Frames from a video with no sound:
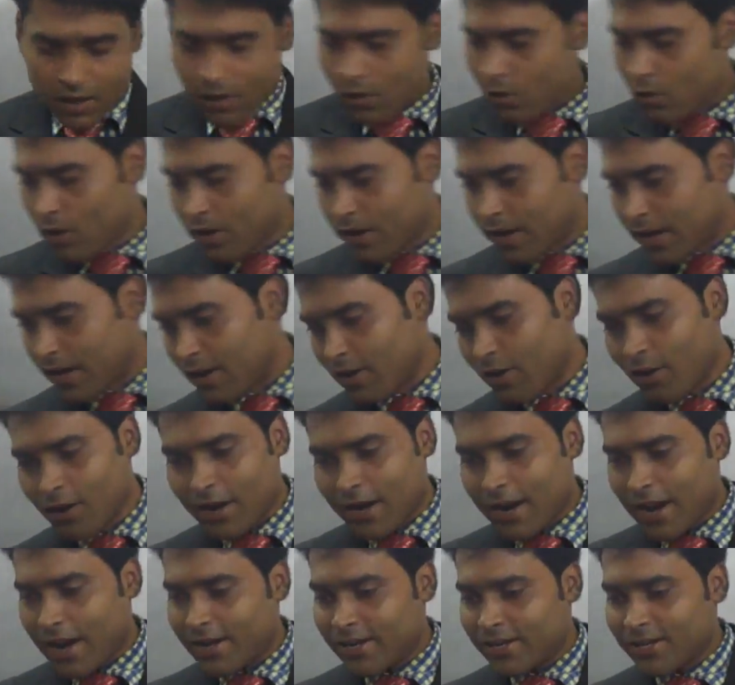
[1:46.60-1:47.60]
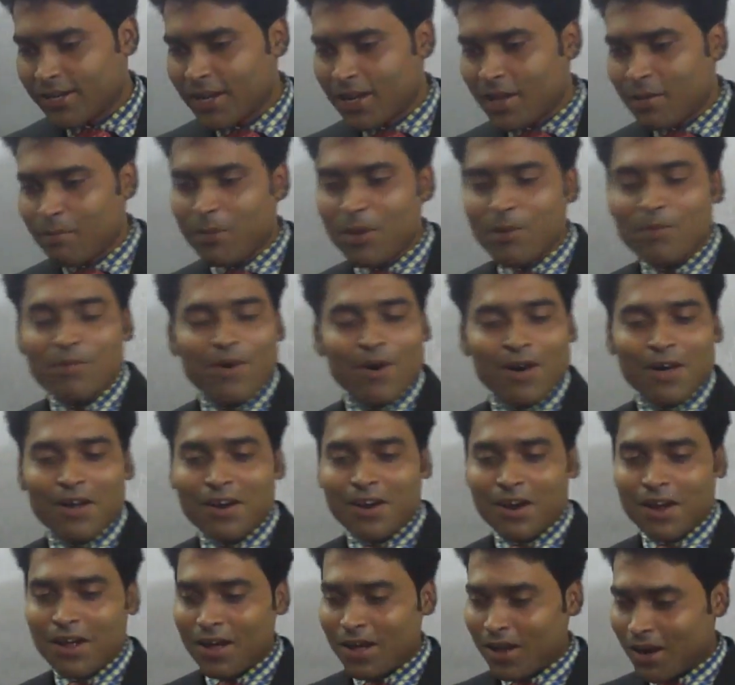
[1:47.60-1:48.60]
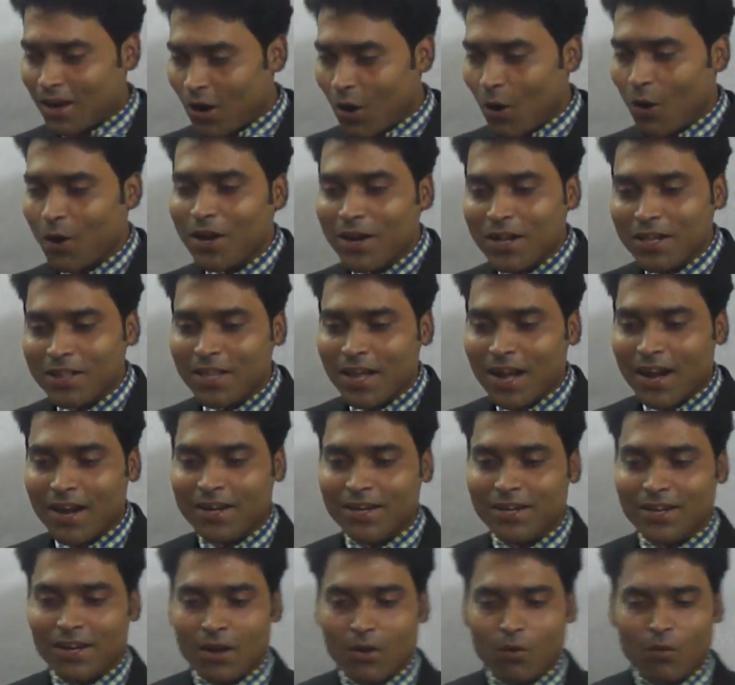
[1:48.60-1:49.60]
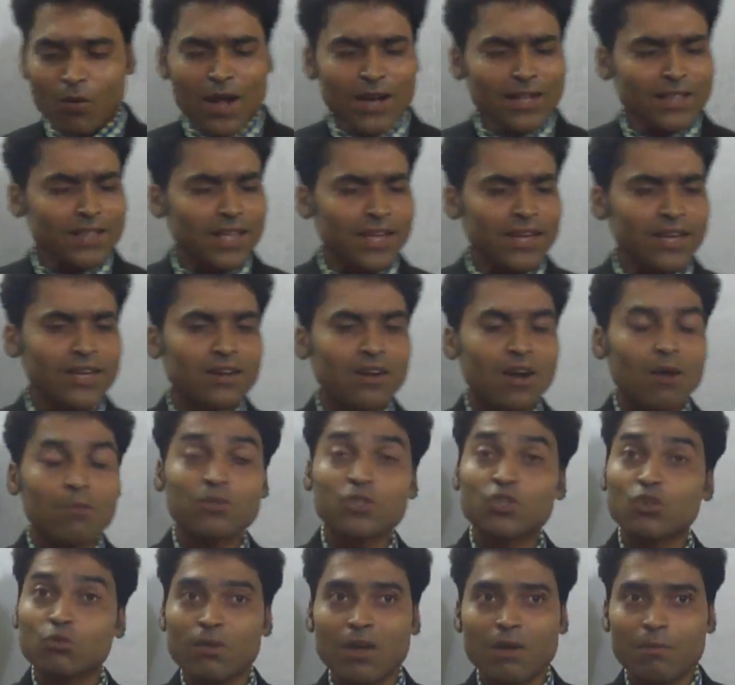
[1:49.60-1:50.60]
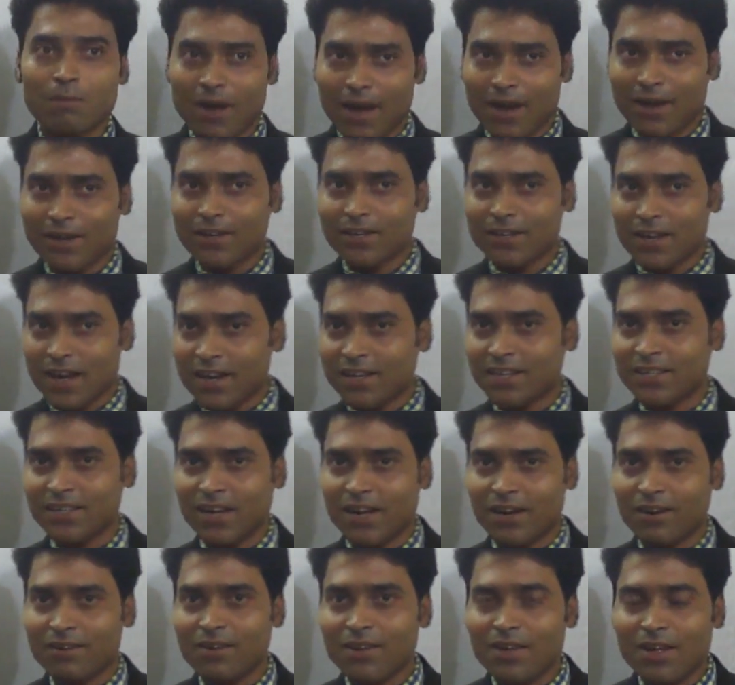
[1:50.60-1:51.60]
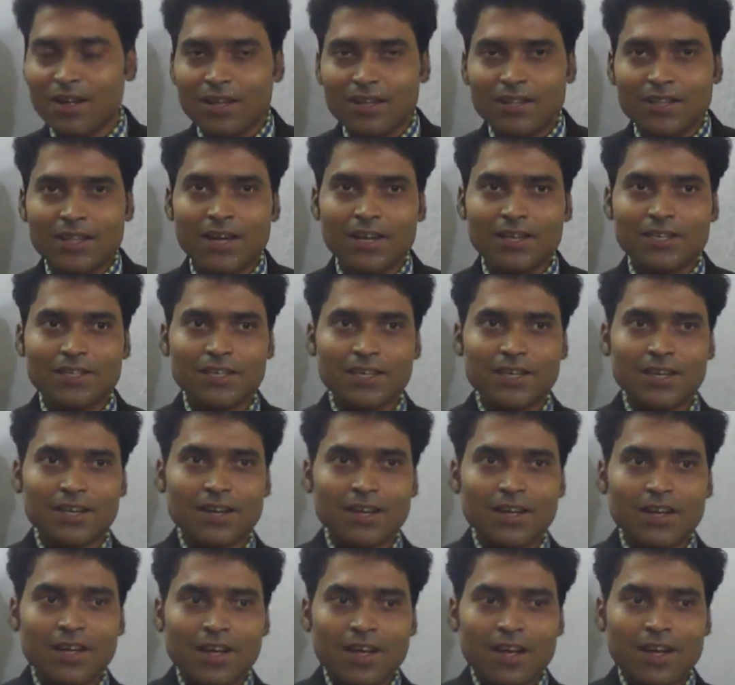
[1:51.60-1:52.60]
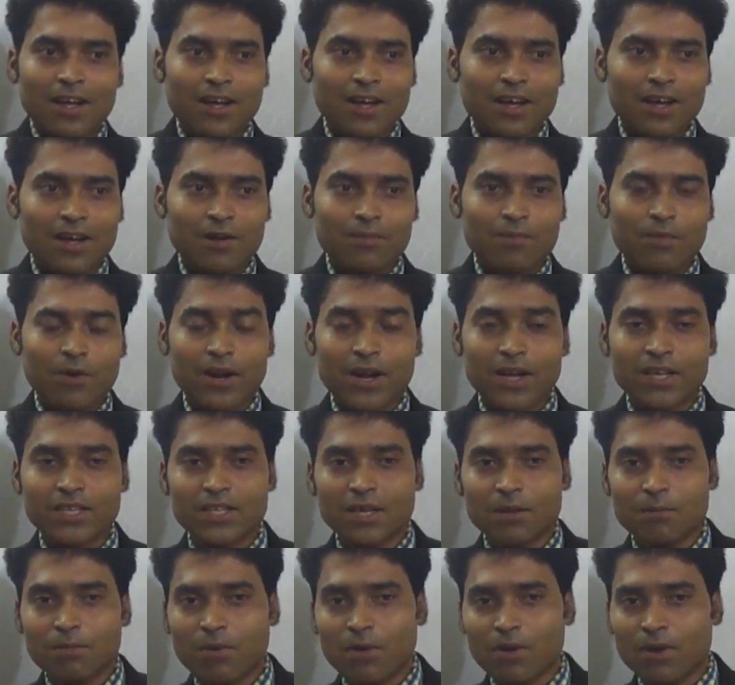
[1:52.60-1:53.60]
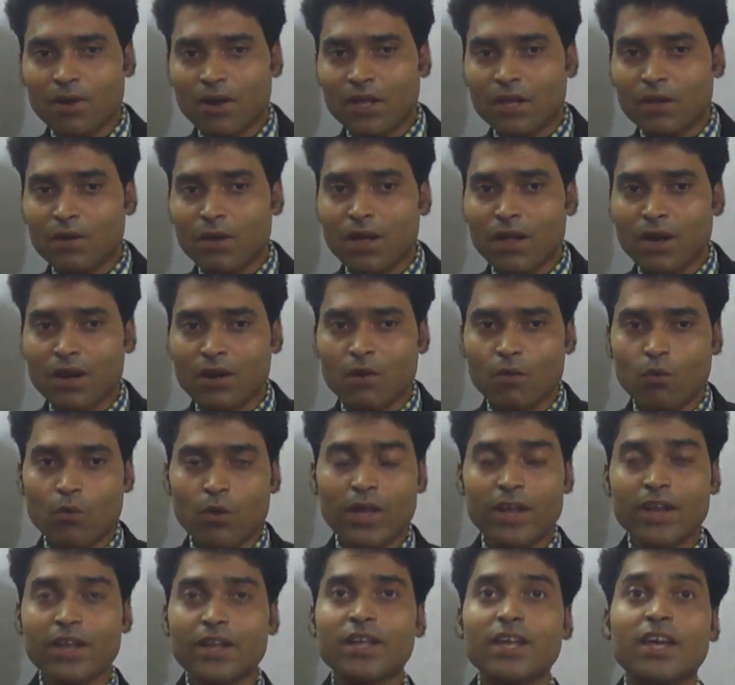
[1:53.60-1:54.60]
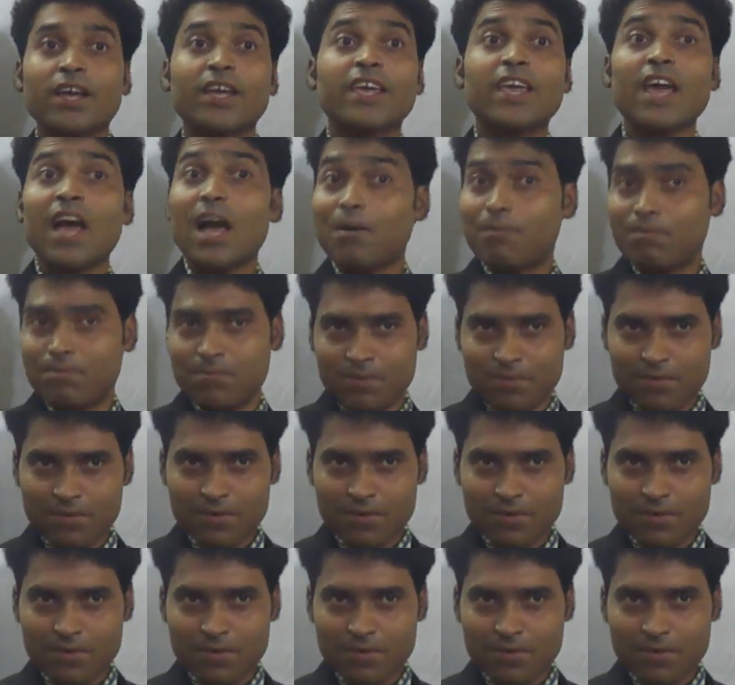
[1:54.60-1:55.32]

Okay, alright. Before learning that, one thing comes to my mind right now, that for example, you are wearing a cap,